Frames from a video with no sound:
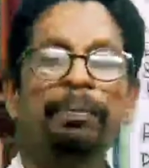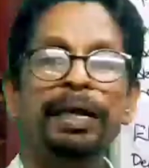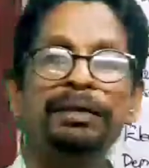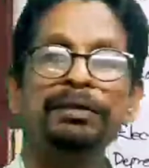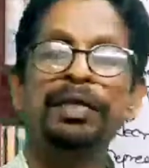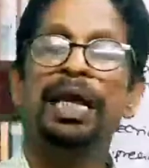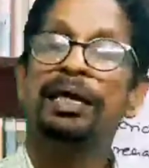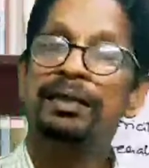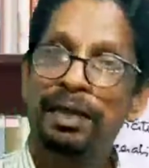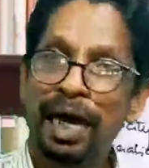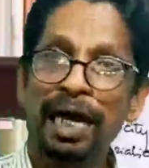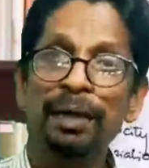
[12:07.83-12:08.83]
means
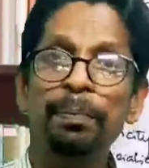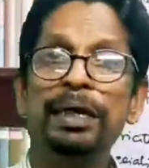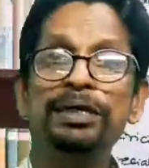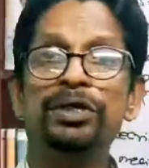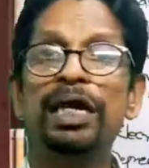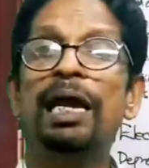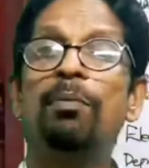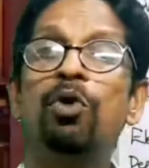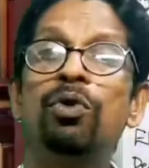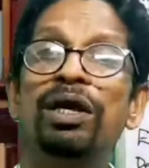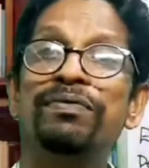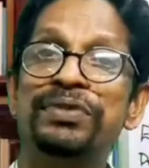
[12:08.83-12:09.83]
that much
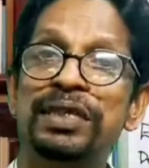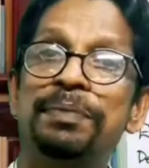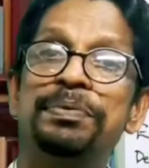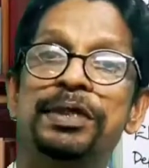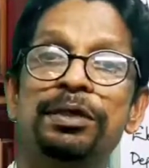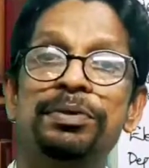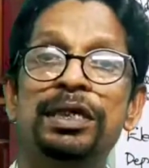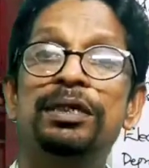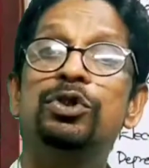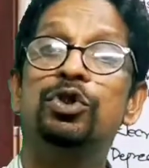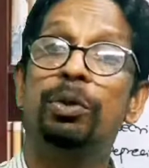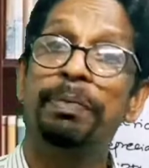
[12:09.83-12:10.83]
amount of
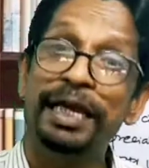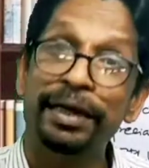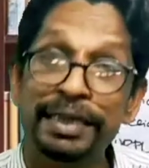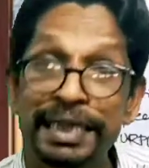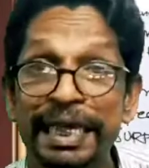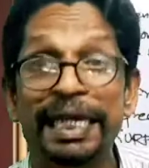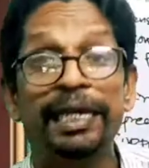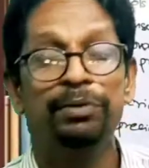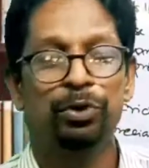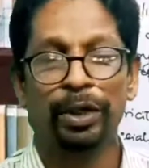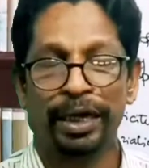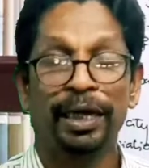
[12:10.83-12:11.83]
subscription to be
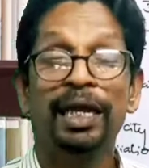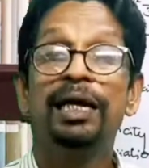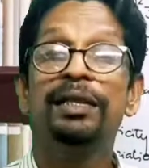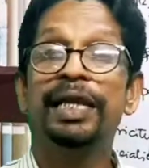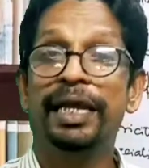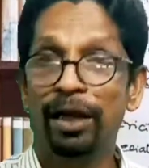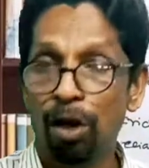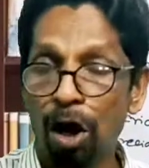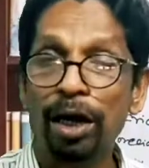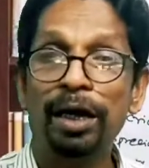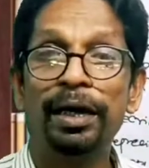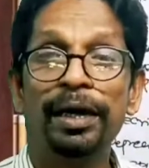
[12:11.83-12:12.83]
received. Sorry, the
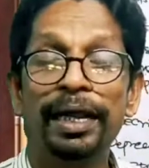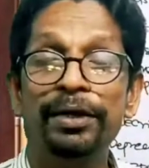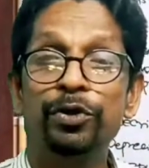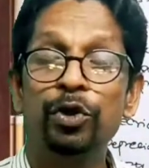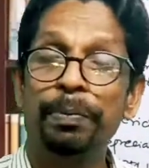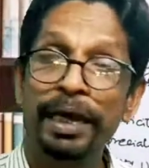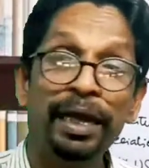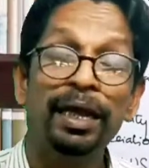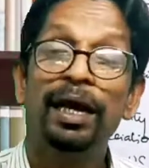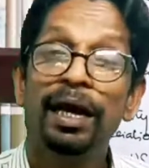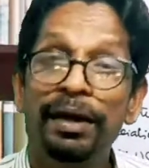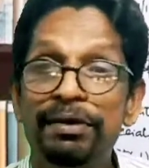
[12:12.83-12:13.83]
locker rent to
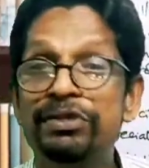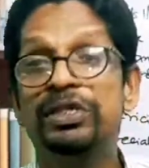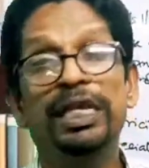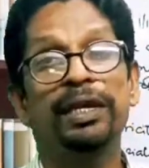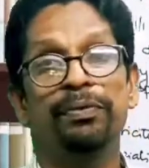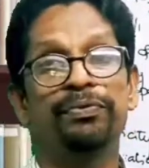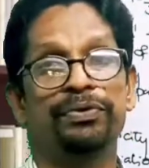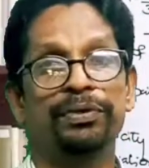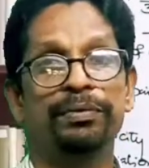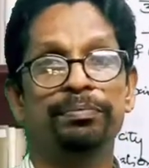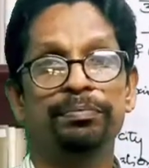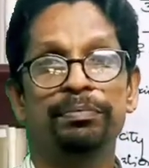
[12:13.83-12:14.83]
be received.
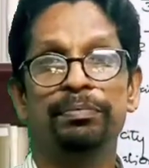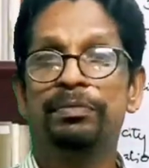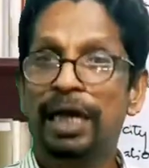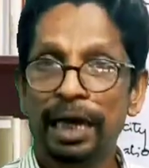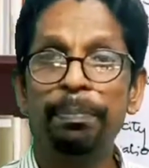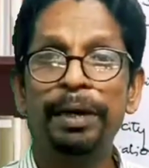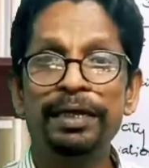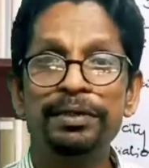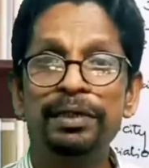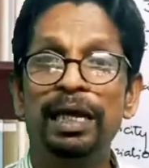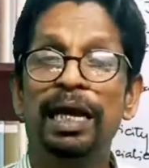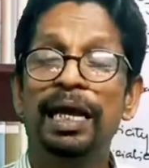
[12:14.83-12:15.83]
That
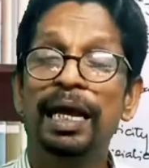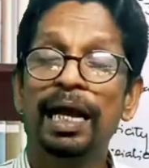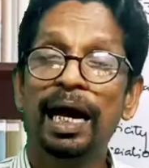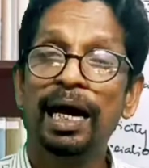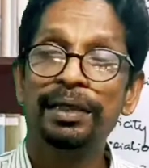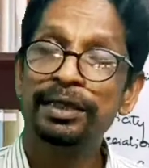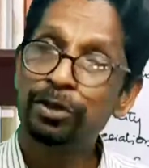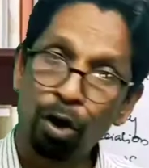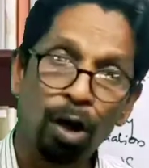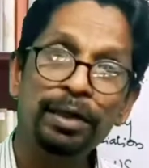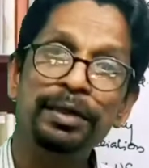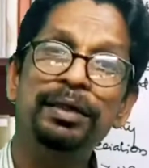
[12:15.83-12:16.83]
means the
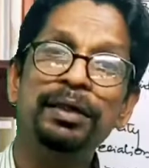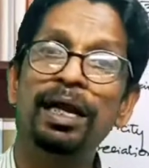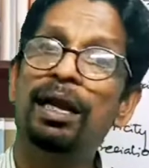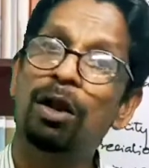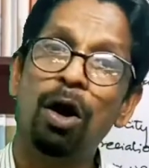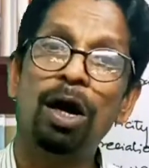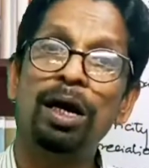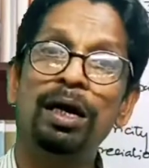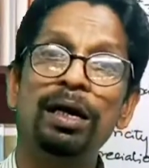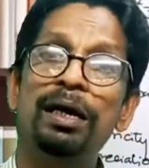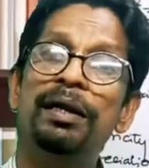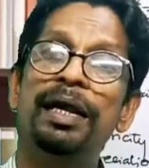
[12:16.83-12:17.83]
total
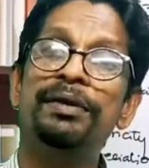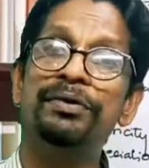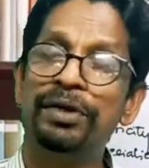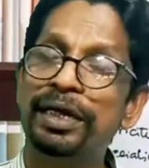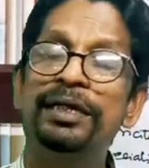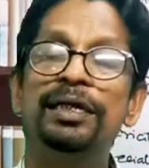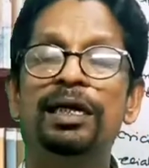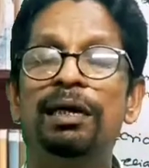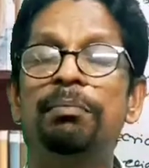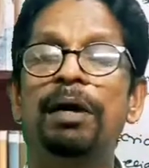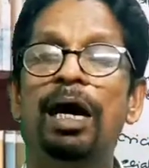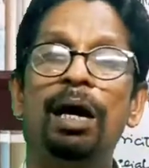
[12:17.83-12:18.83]
locker rent
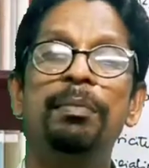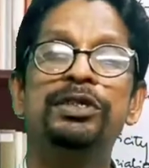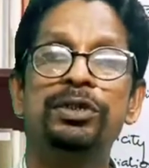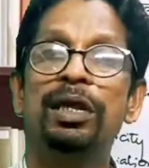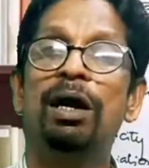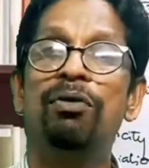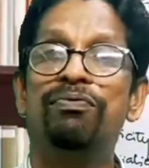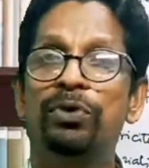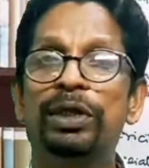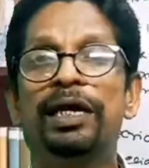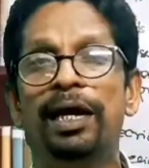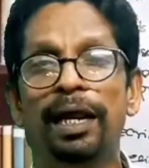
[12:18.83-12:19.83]
income, how much now for
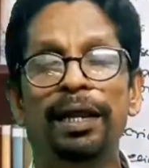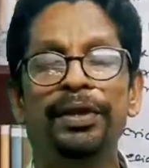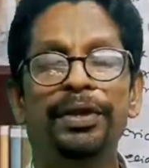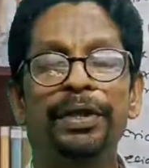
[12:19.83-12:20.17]
the current